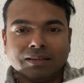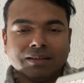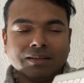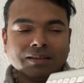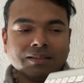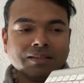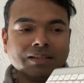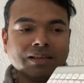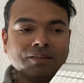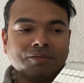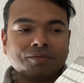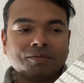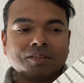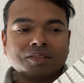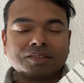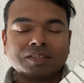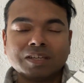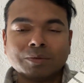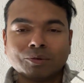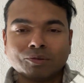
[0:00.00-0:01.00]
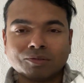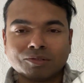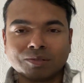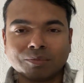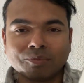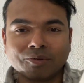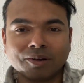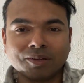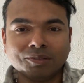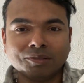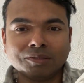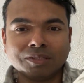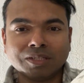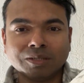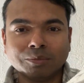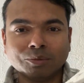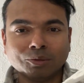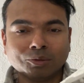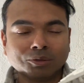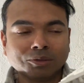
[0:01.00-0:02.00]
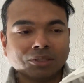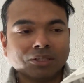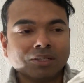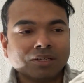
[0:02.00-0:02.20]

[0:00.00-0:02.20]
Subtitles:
Now if this keyboard is a brand new keyboard,